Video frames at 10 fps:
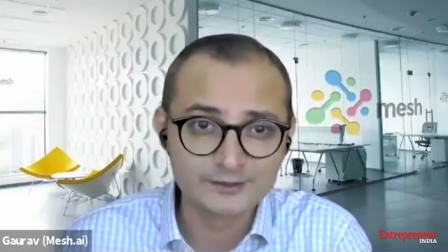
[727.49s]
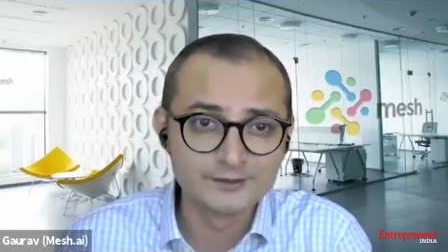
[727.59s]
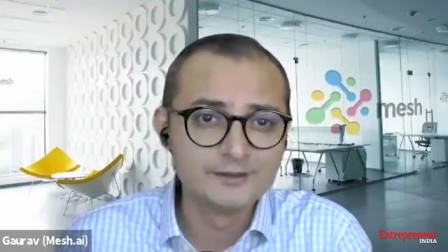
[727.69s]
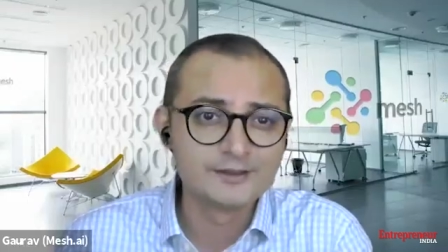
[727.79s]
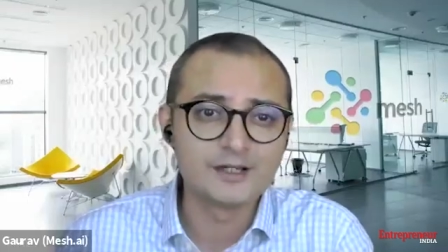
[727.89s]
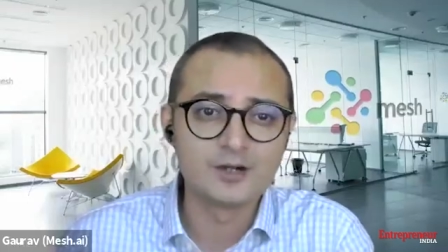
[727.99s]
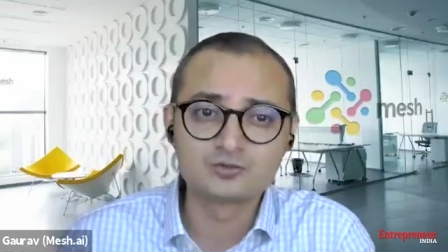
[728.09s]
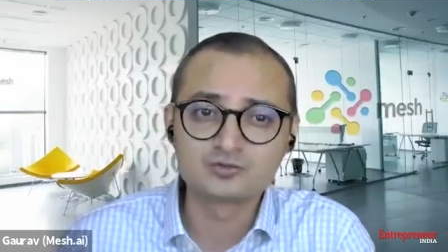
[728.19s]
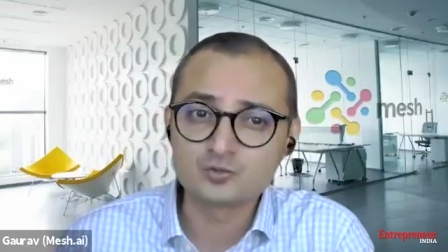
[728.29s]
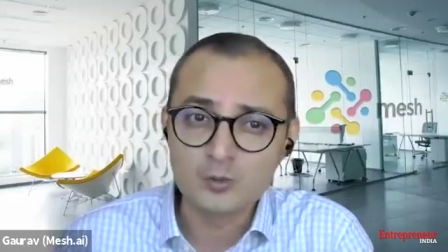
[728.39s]
Right
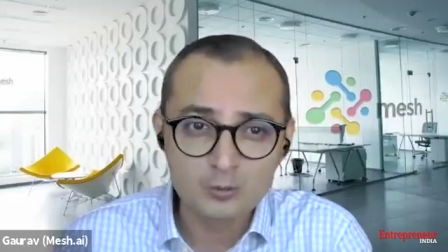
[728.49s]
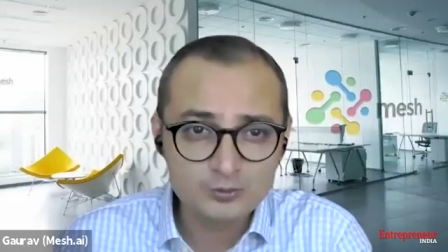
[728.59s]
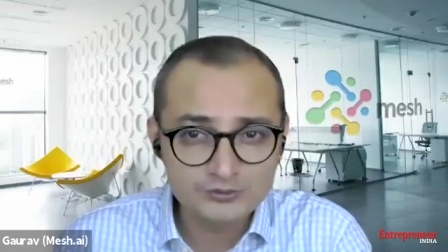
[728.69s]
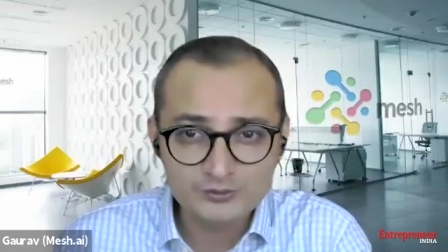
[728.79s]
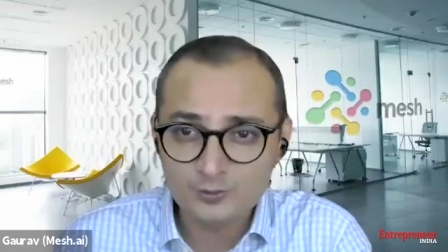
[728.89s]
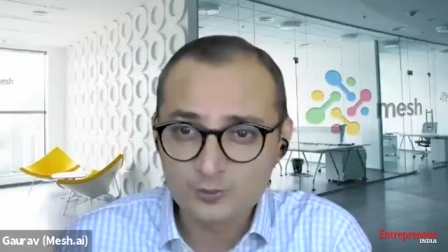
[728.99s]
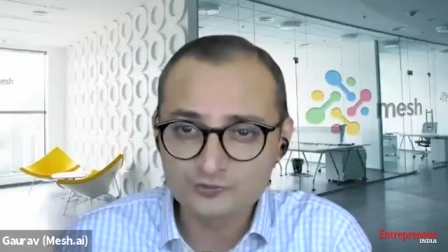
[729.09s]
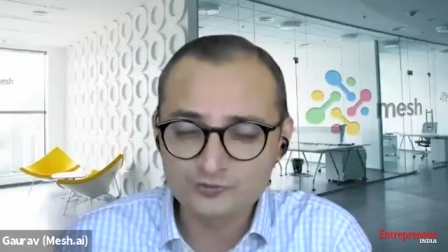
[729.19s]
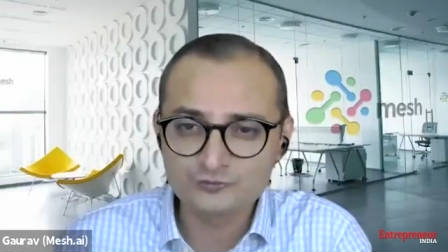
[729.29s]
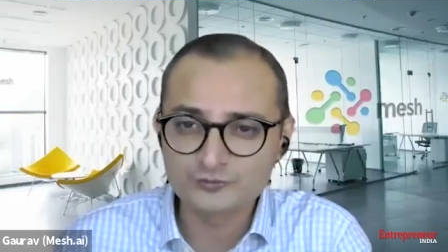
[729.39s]
now, throughout the
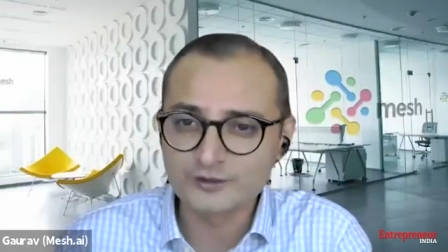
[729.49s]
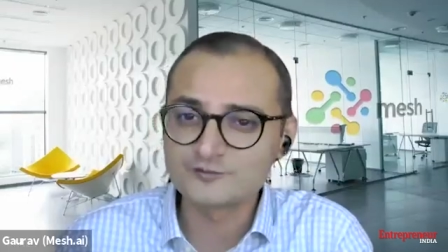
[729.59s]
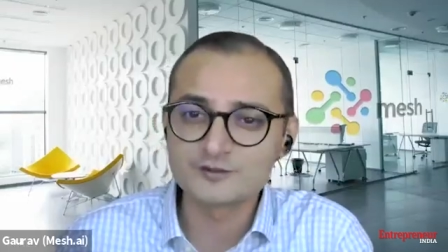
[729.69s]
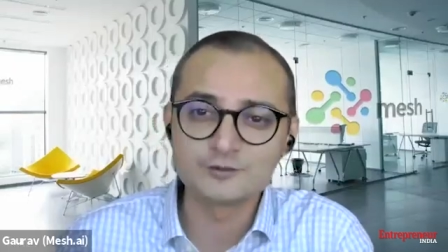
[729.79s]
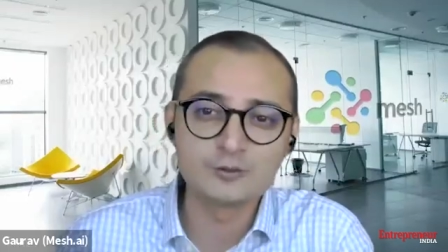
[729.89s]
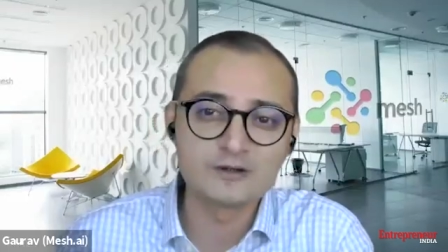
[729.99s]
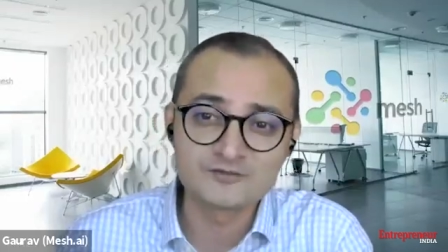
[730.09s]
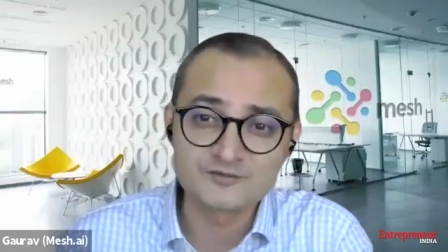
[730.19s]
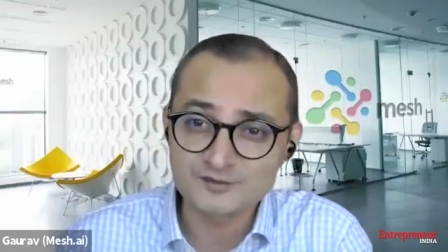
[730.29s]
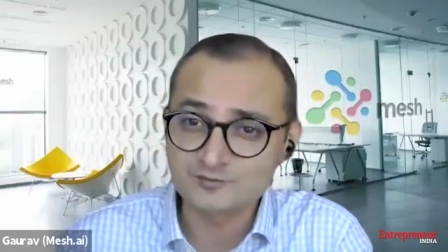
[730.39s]
course of, let's say,
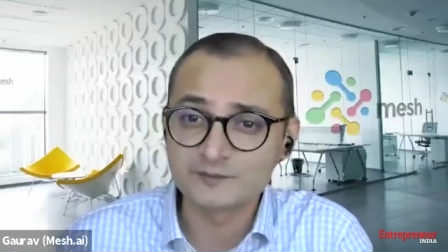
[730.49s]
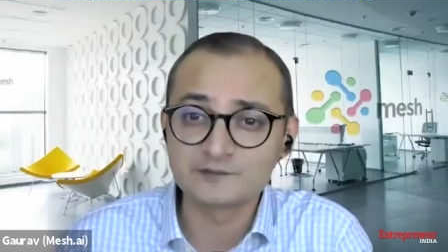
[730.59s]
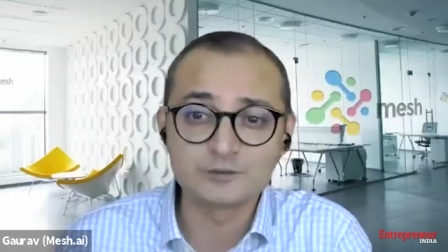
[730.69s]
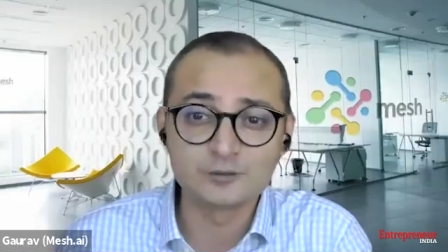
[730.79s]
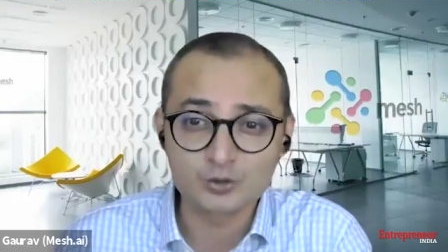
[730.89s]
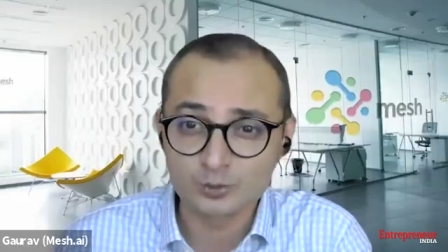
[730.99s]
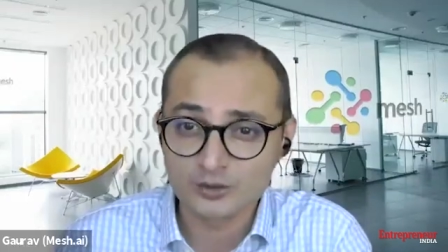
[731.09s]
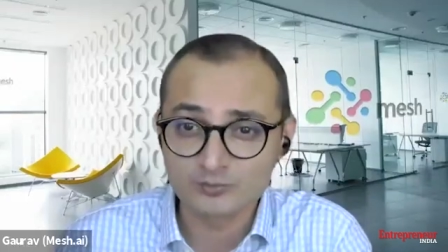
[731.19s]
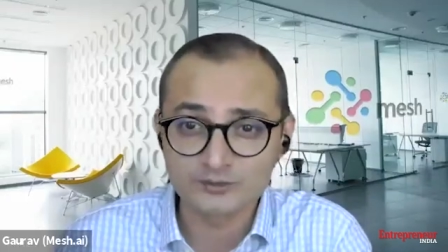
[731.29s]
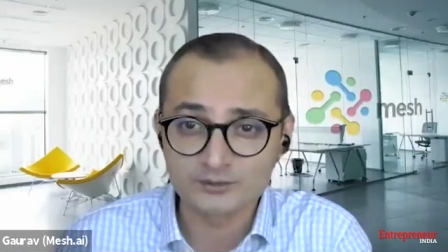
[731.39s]
you have a six monthly or
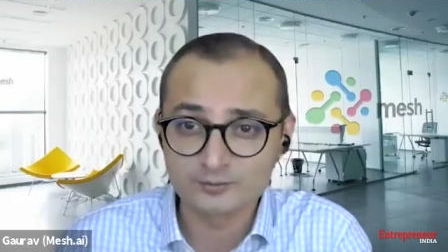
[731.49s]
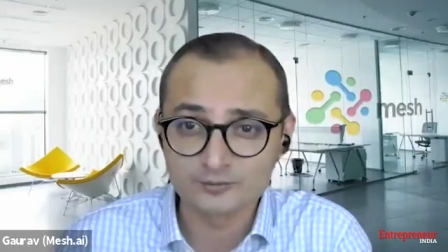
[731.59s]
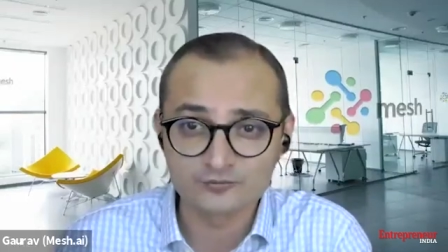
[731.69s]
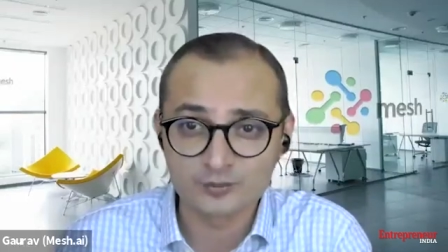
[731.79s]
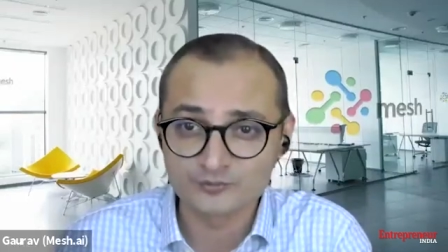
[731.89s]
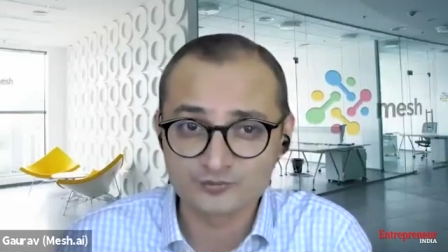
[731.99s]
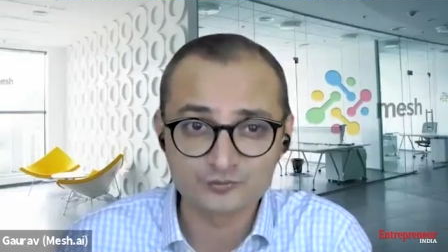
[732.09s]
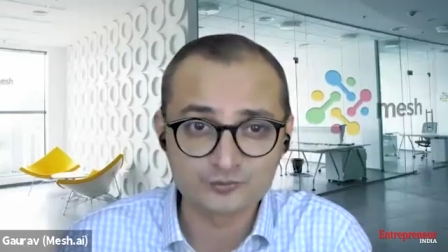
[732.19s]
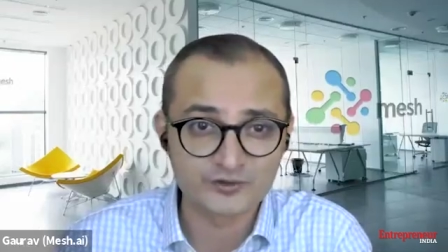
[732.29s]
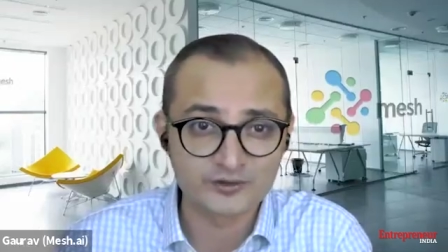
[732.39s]
a 12 monthly
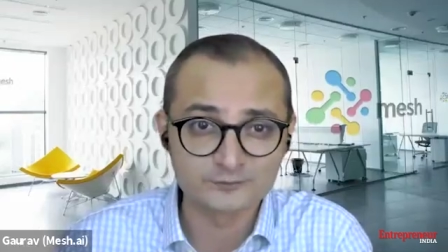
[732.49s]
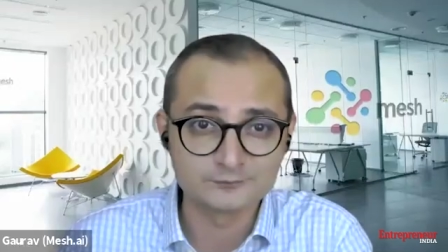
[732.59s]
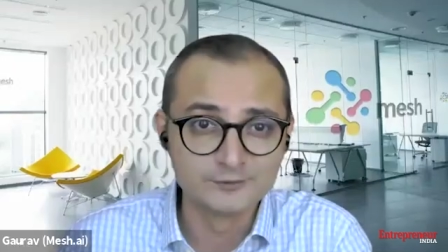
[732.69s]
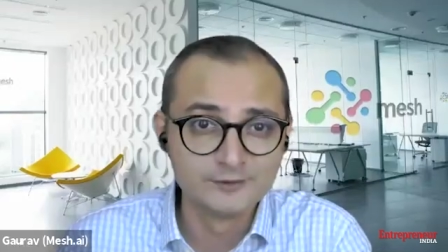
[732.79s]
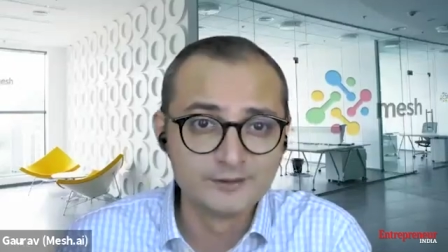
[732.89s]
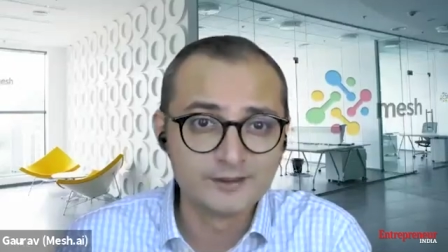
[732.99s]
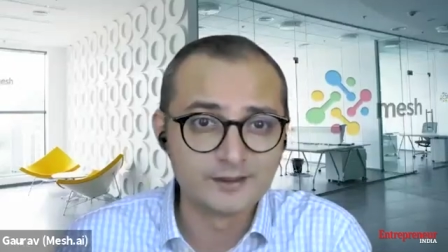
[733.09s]
performance review cycle,